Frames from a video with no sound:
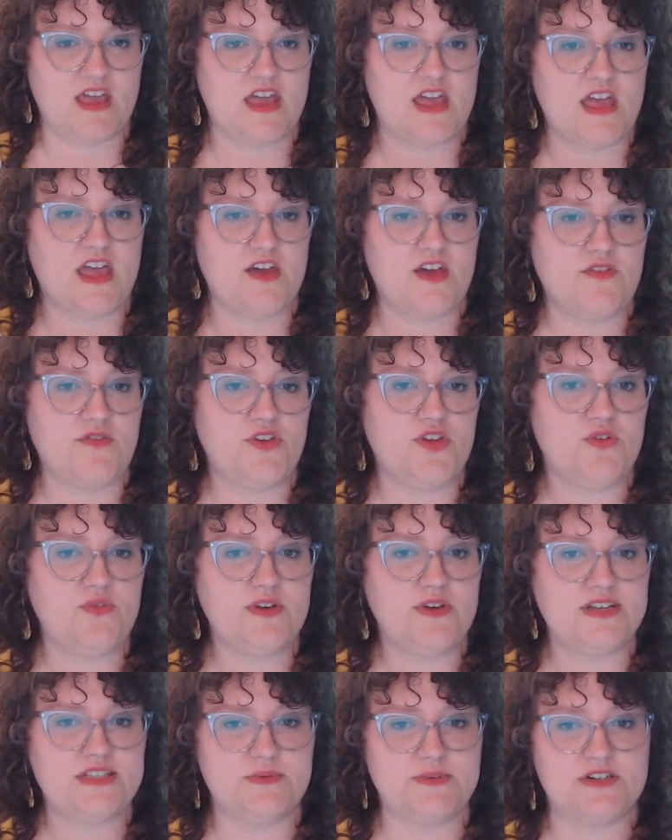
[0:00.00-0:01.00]
If you
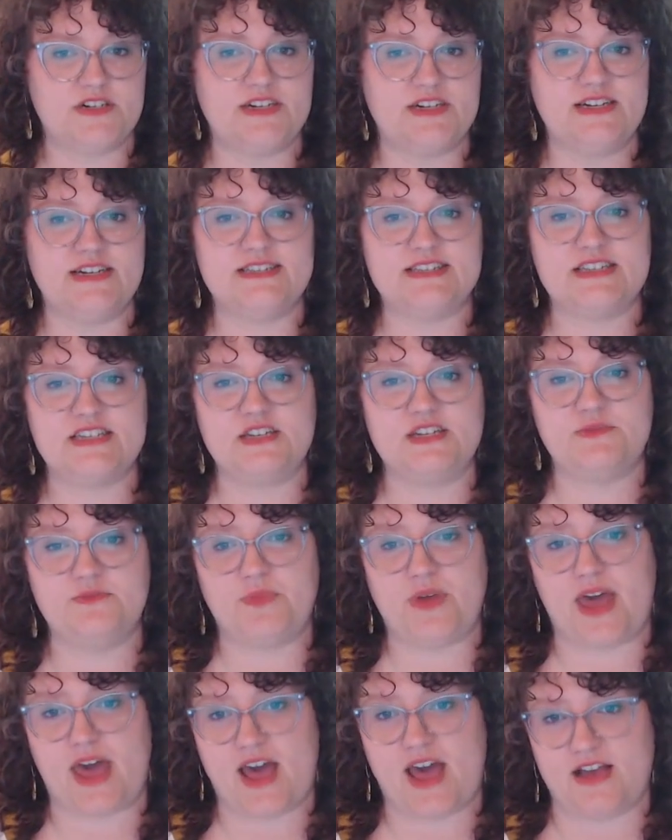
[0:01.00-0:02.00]
experience
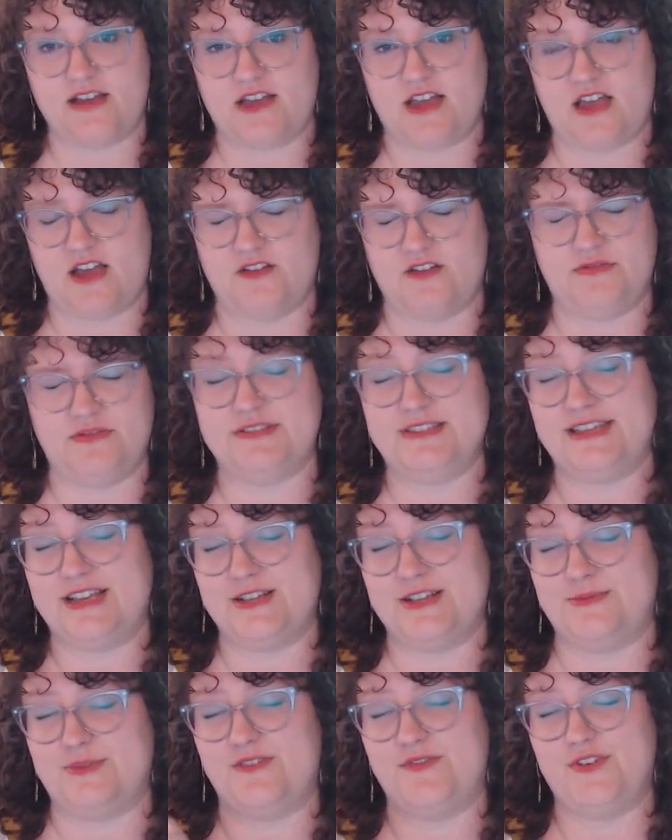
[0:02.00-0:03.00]

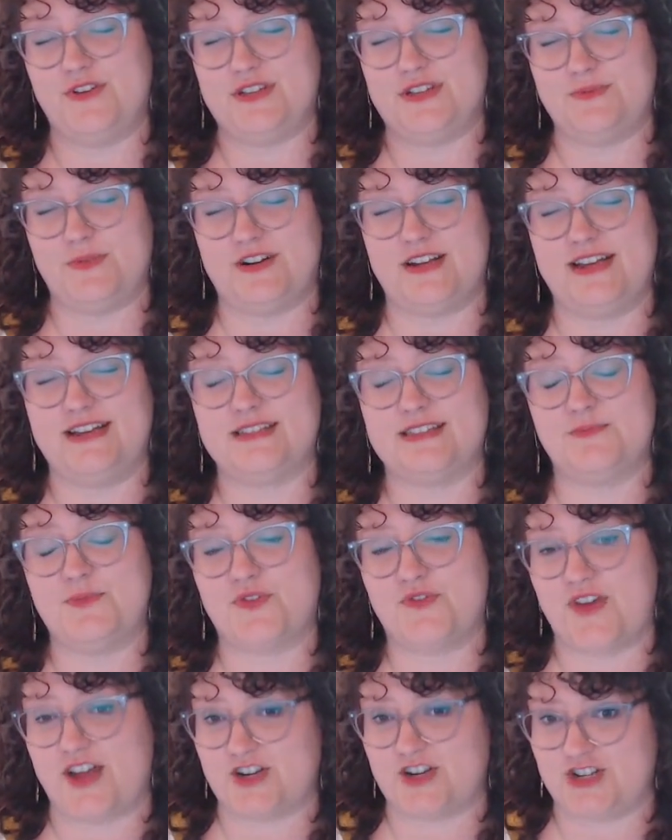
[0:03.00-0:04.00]
if you experience
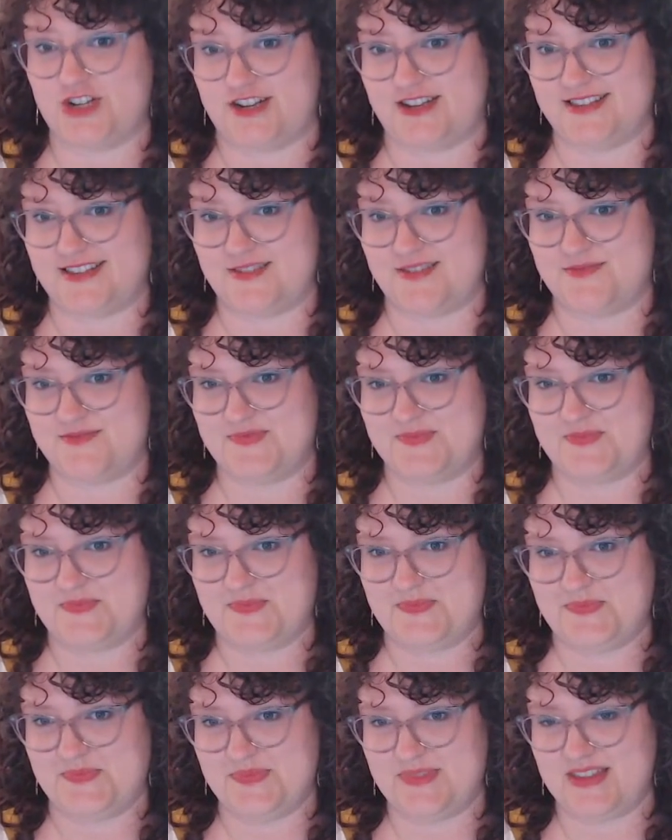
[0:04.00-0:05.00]
perfectionism,
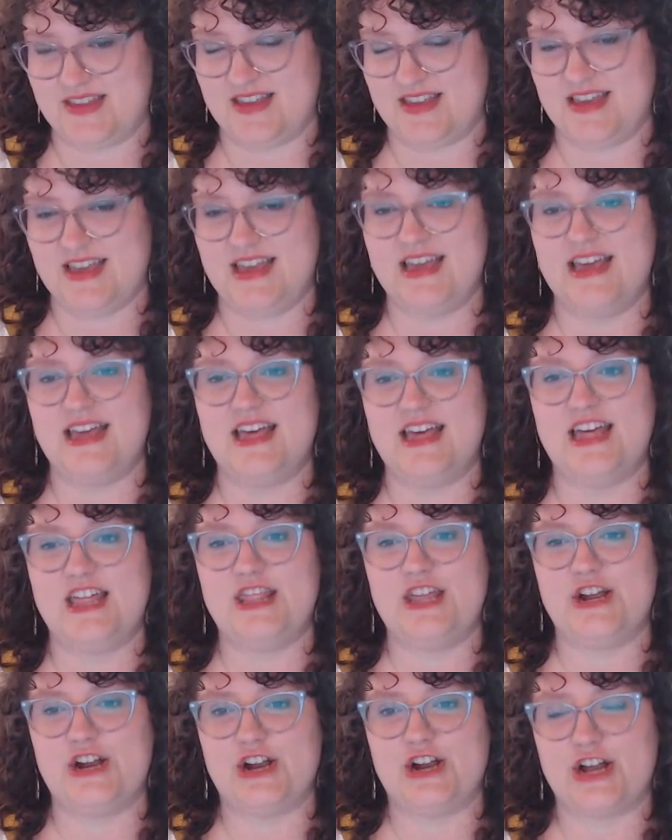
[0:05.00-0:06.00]

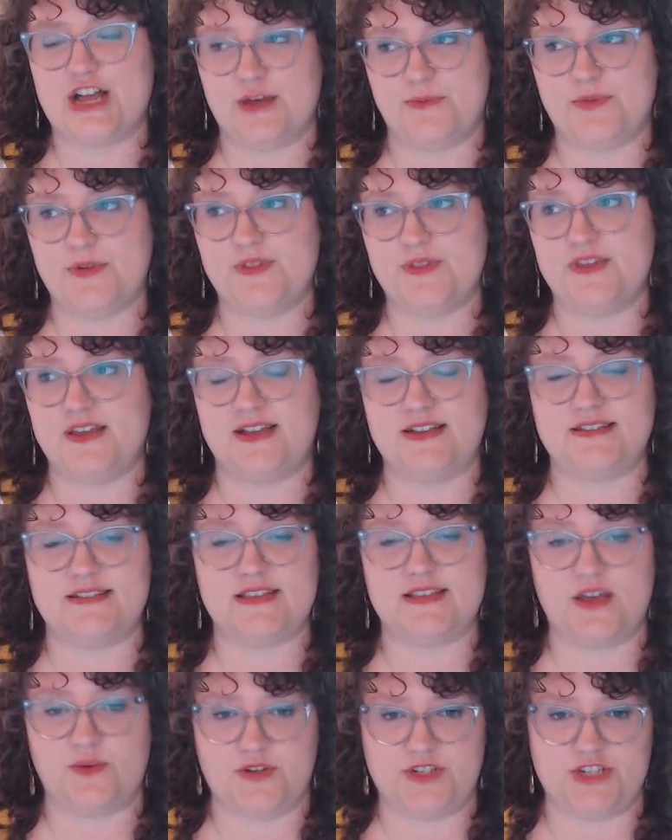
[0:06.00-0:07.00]
there are a couple things
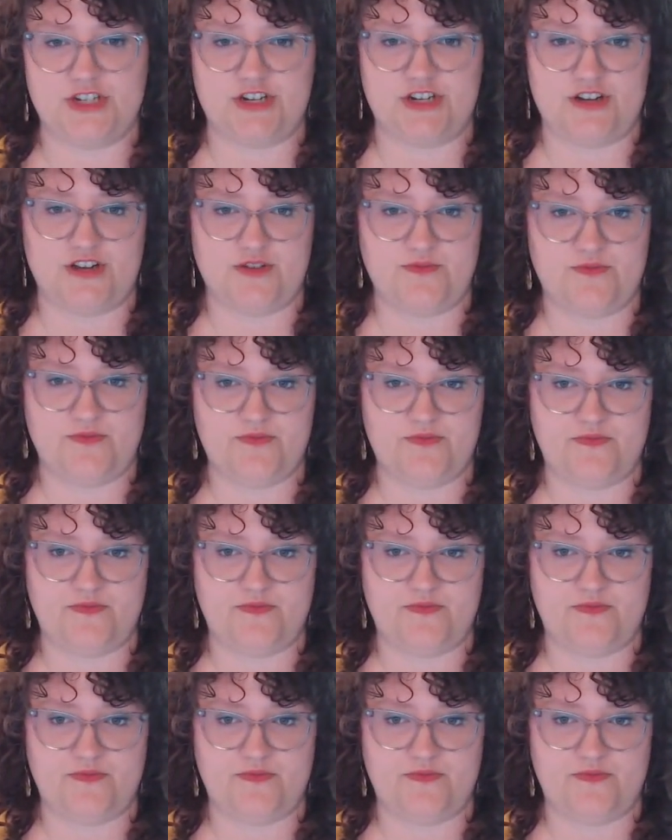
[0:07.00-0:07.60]
I want you to know.